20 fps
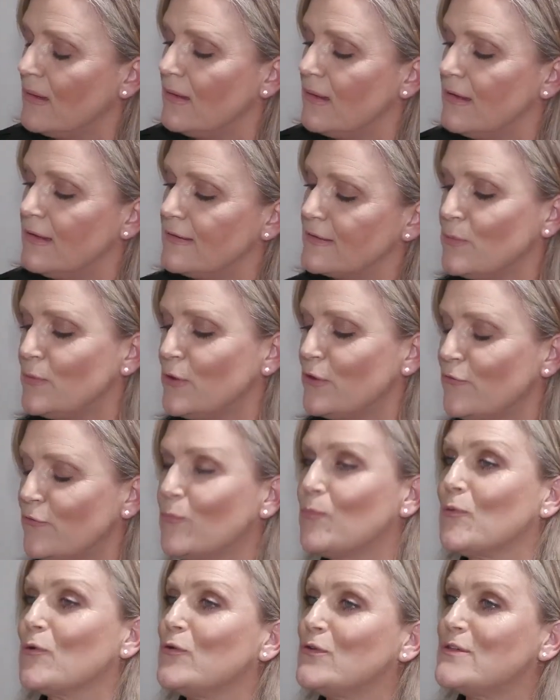some beautiful
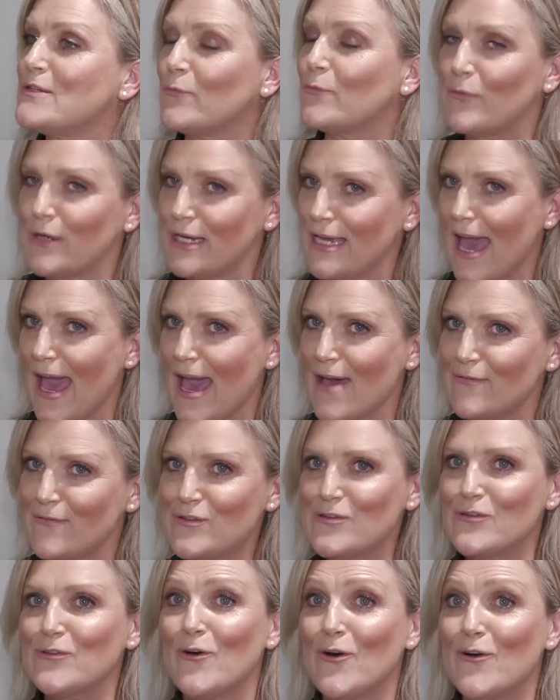blues that we have
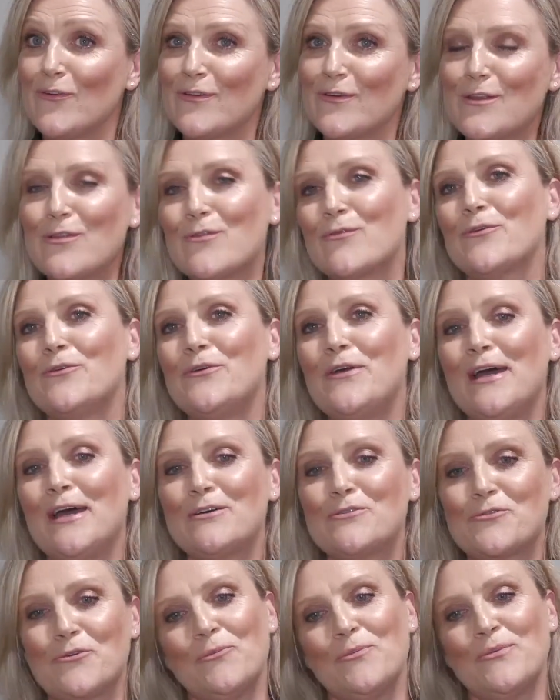to offer through
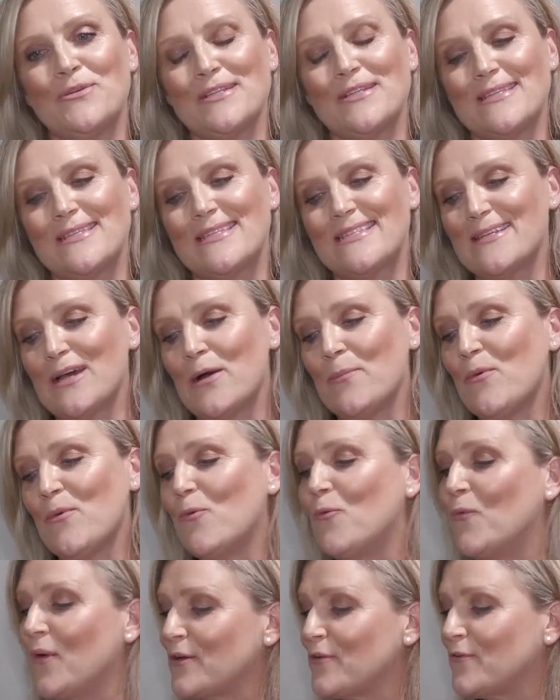our Taubmans
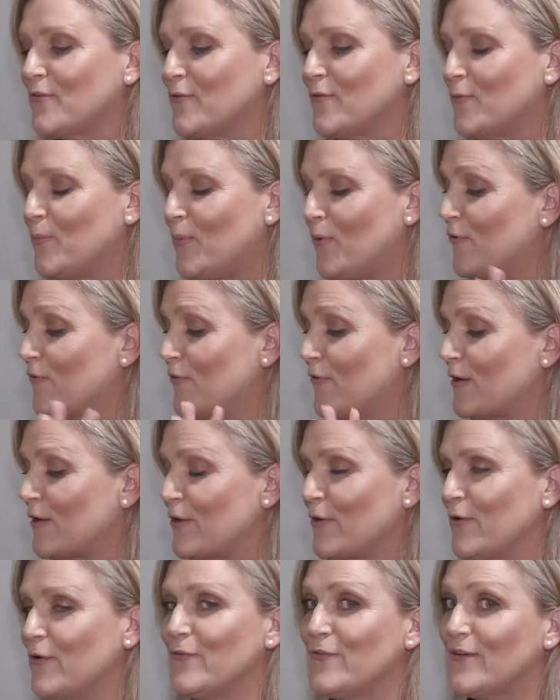wonderful
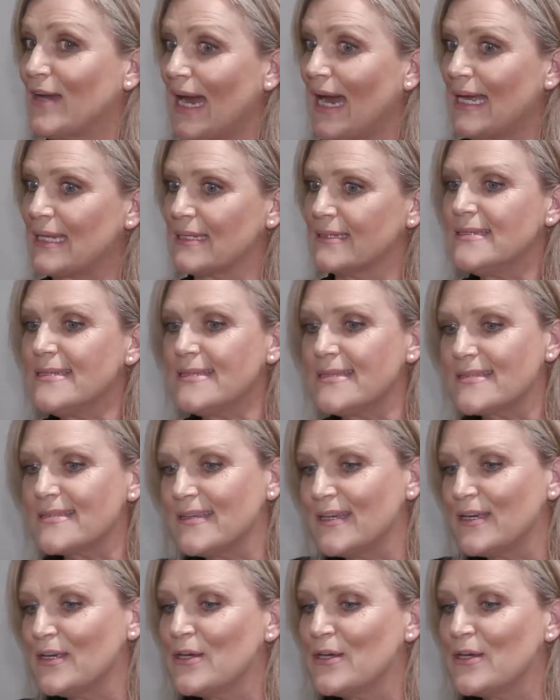portfolio of colours.